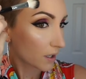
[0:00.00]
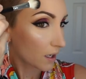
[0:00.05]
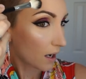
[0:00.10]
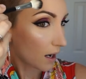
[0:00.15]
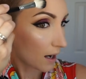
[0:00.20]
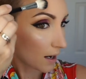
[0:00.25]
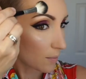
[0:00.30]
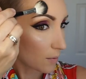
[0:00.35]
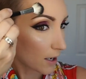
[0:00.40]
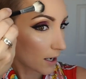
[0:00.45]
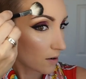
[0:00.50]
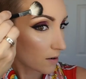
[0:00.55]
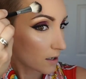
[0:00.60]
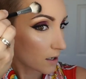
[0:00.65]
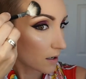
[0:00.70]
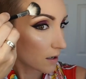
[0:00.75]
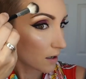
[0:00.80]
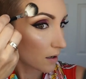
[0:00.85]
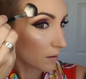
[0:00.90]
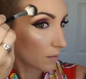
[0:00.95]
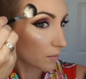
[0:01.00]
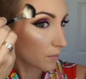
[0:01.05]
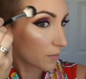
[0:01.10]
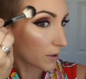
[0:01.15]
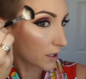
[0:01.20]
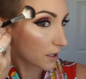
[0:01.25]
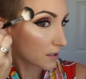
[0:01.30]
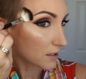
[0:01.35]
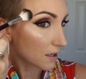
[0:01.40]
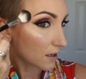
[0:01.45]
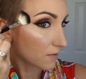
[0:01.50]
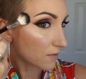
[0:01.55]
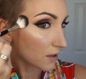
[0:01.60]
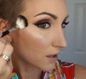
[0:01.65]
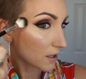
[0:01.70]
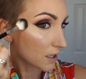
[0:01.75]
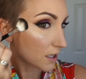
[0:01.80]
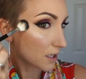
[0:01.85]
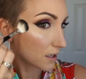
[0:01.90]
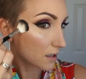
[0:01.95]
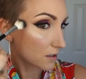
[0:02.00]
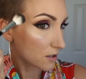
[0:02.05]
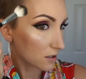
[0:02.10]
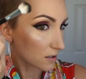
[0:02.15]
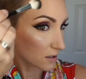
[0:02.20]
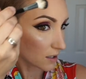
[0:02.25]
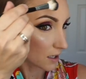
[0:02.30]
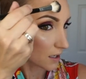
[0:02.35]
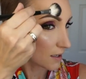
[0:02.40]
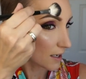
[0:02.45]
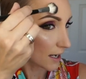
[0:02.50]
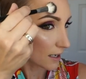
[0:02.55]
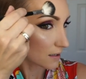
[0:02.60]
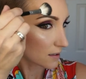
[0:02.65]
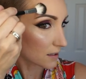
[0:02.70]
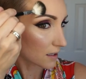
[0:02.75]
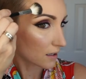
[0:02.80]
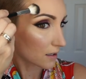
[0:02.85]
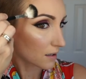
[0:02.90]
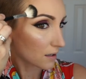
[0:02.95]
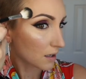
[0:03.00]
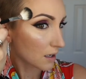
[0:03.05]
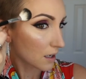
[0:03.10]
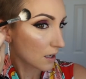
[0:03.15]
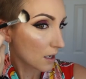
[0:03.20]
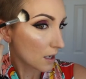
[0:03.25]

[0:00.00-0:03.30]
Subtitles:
eyebrow here, because I feel like it just connects it.